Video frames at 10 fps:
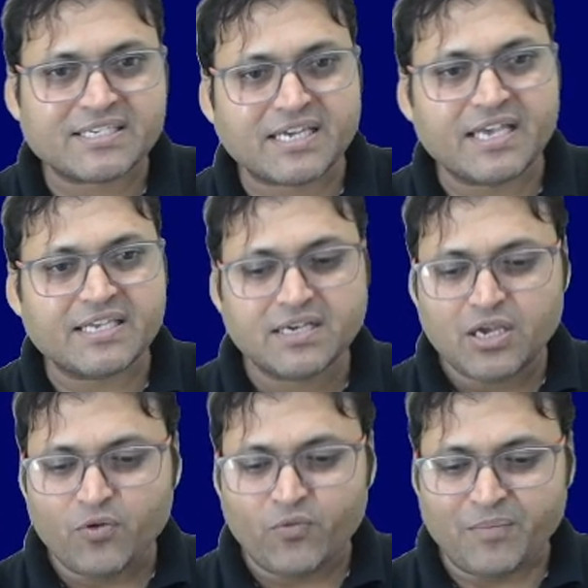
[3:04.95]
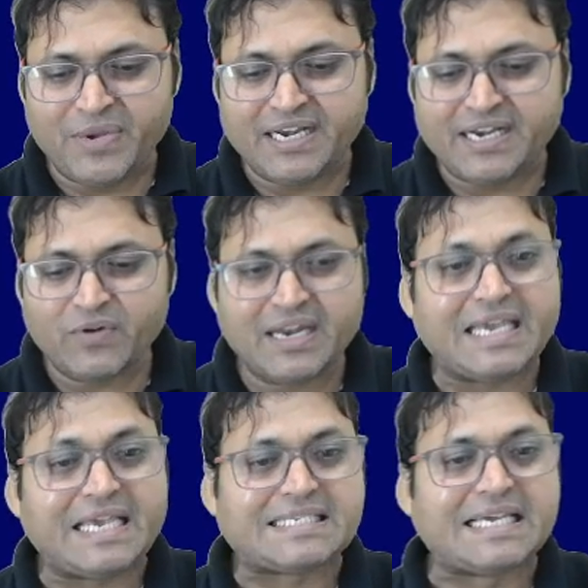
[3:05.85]
case. When beta1
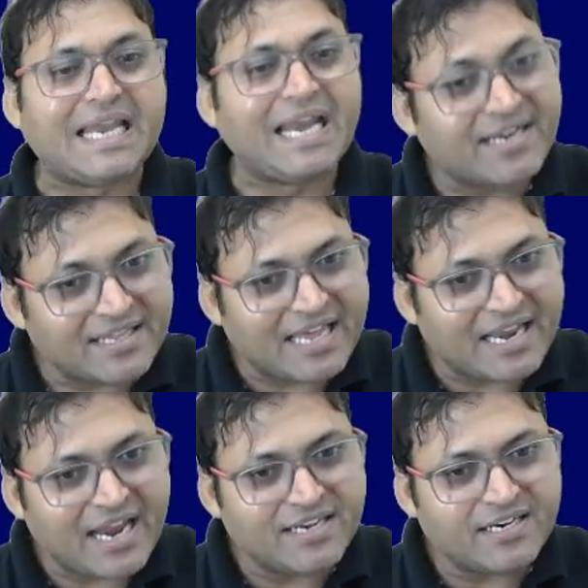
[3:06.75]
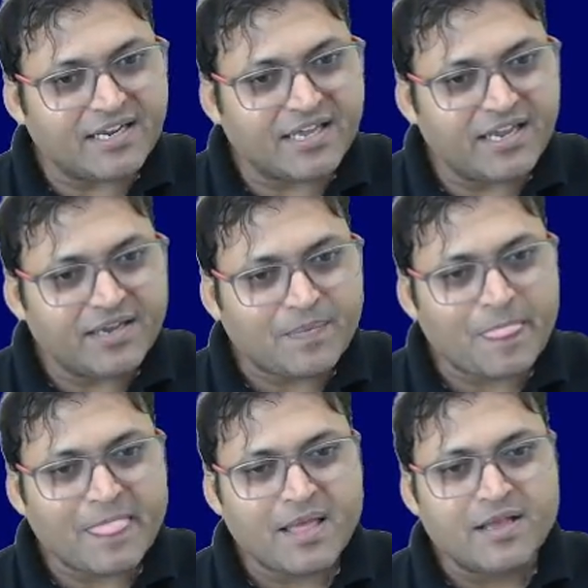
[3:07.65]
is greater than 90 degree,
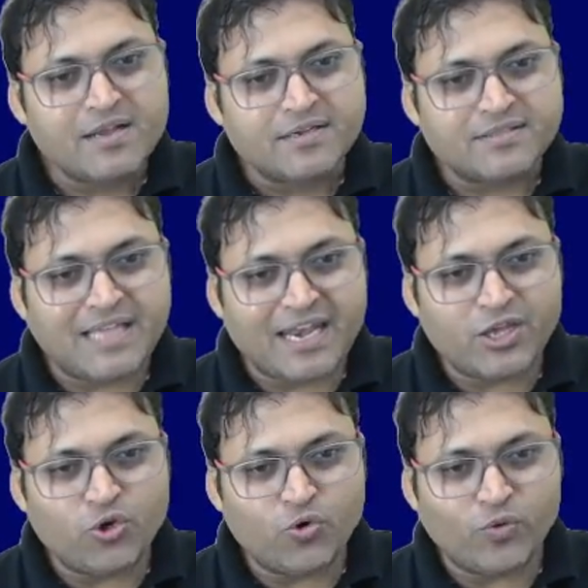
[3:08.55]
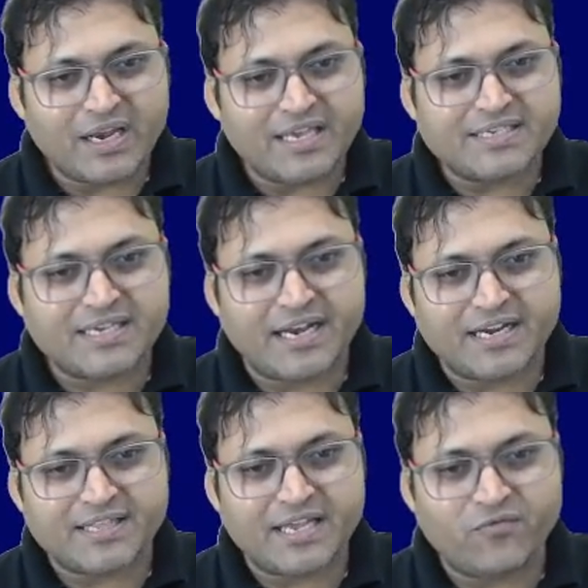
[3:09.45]
then U1 is greater
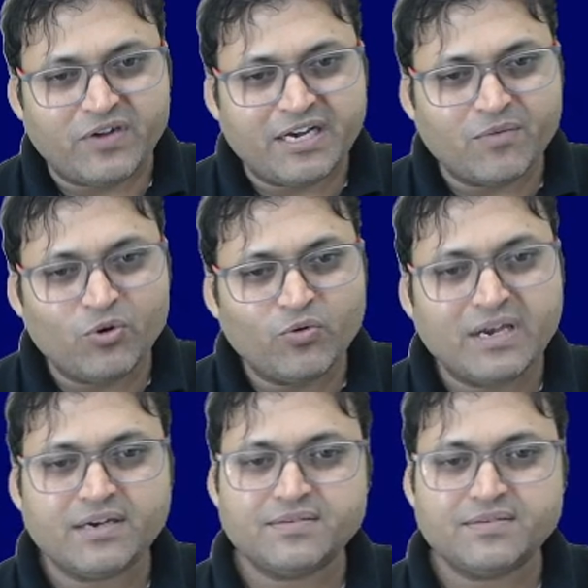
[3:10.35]
than Vw1,